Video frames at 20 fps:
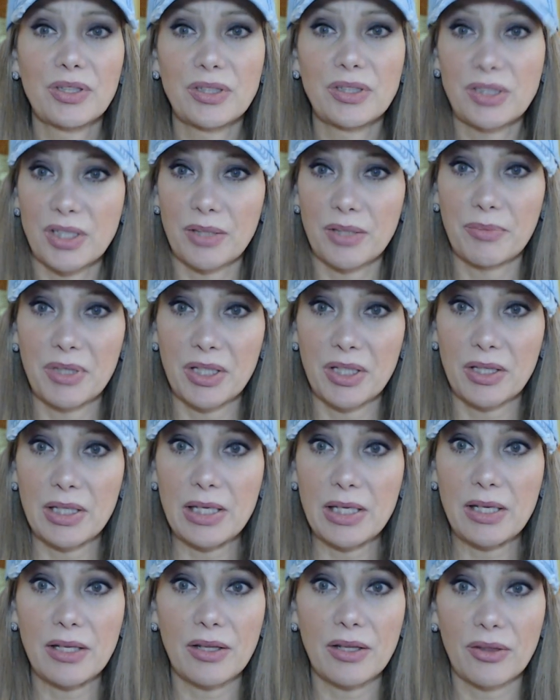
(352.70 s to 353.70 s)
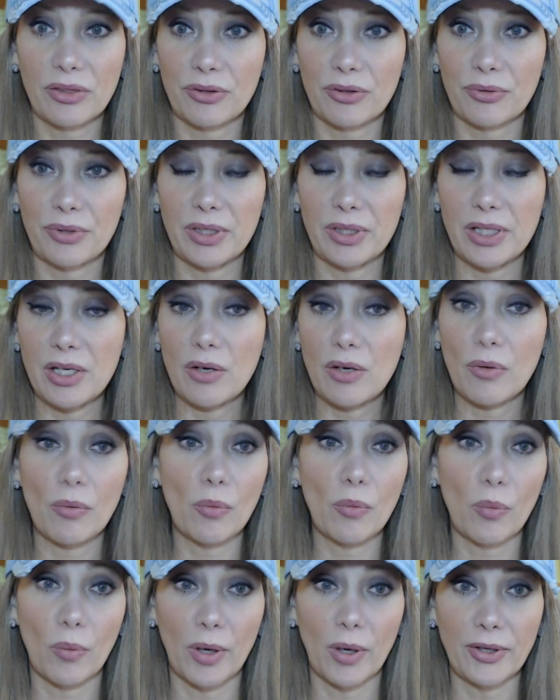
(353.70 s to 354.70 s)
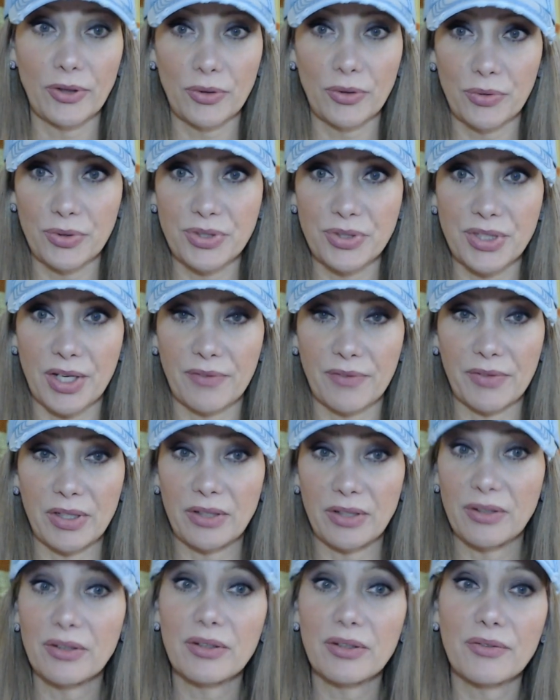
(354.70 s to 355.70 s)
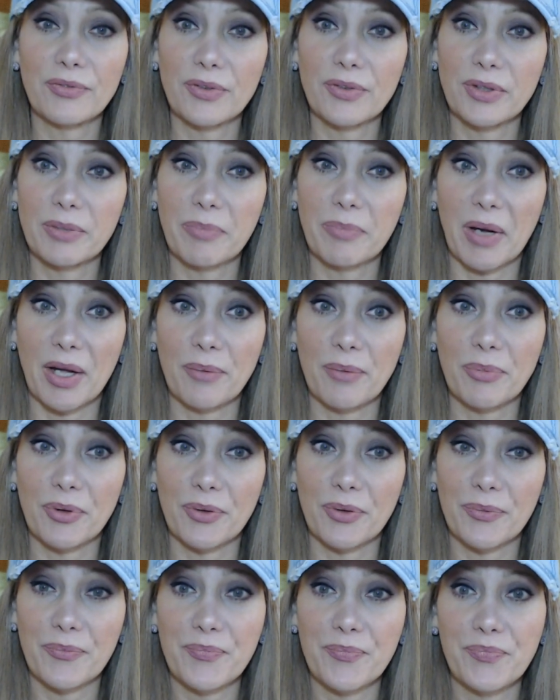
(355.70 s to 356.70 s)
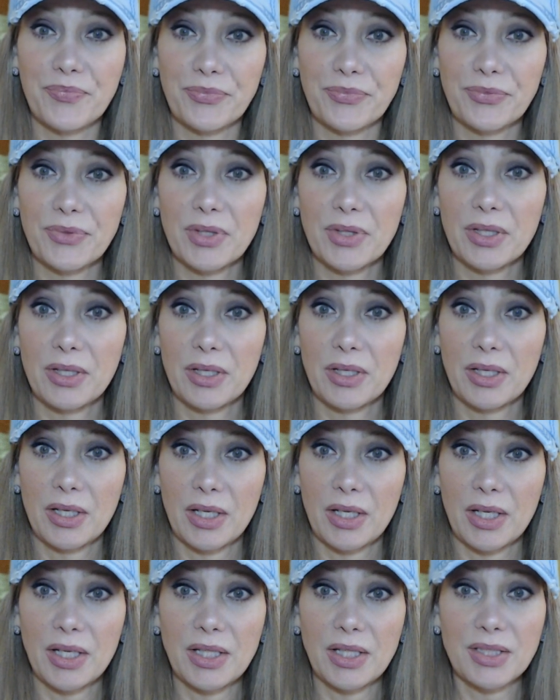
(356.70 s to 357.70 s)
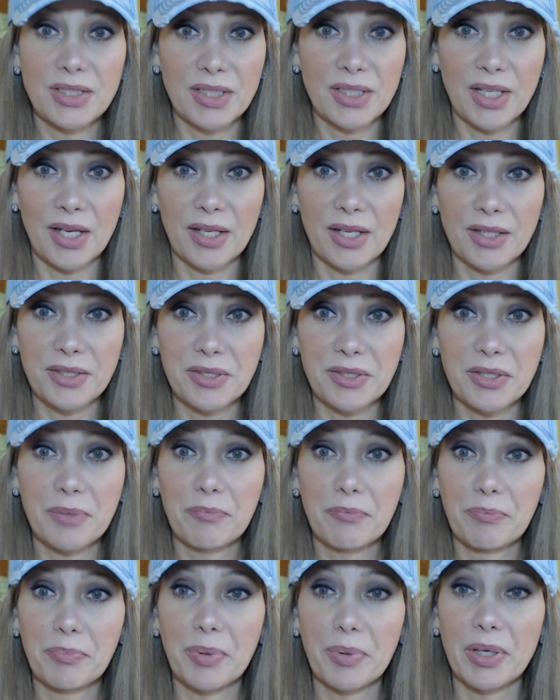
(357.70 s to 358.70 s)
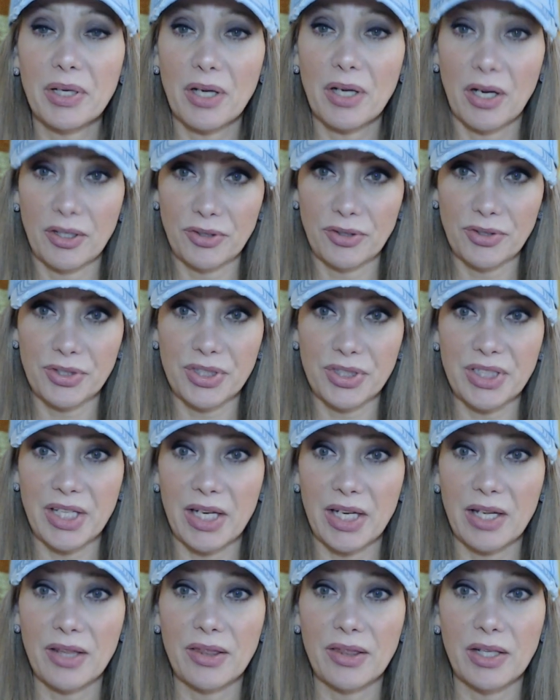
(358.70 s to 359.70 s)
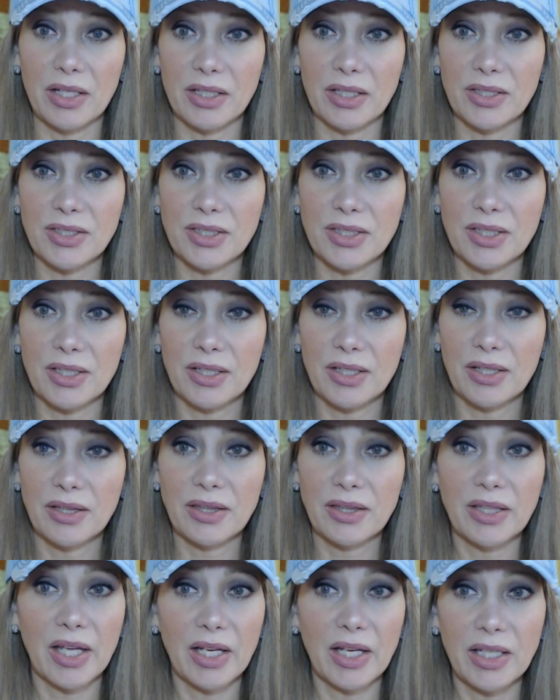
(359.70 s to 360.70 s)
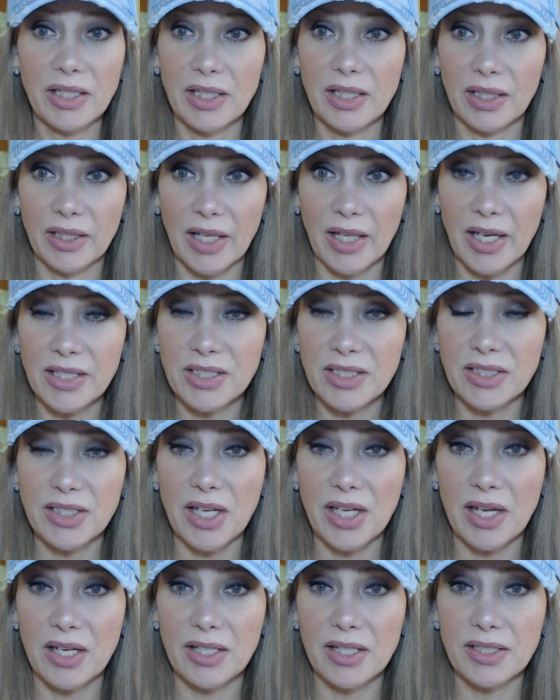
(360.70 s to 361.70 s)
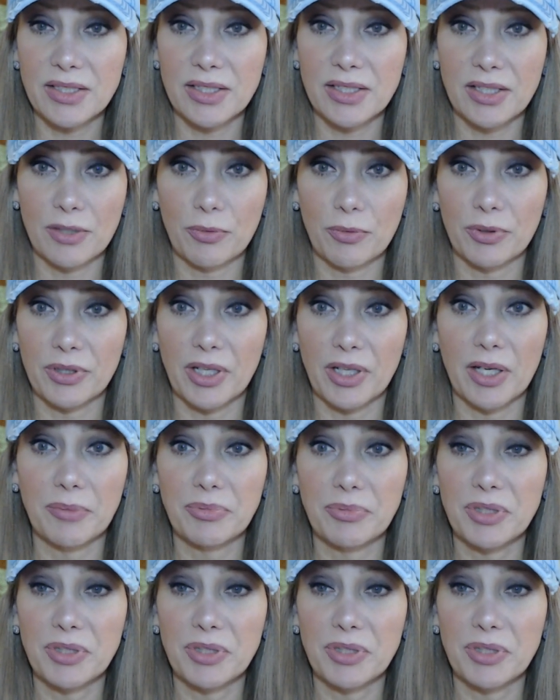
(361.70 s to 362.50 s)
Timothy 3, 1 through 7 from the Bible. It says, "But understand this, that in the last days there will come